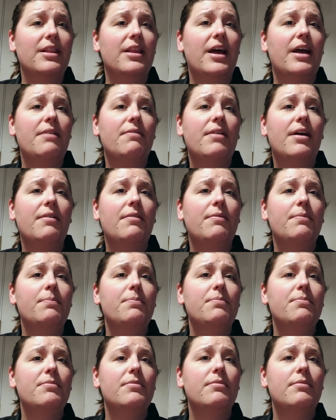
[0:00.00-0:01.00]
life,
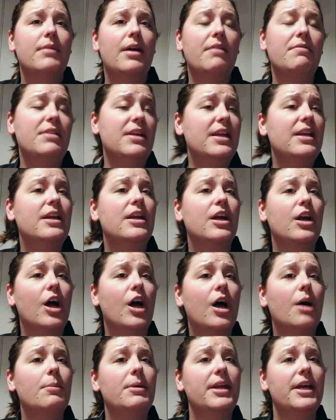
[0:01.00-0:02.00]
I've needed
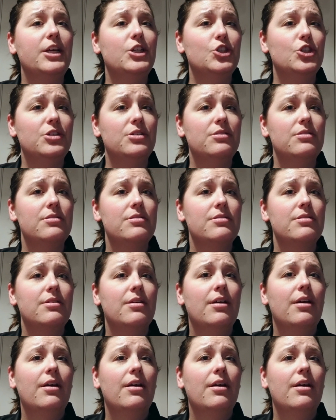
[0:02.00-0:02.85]
accommodations.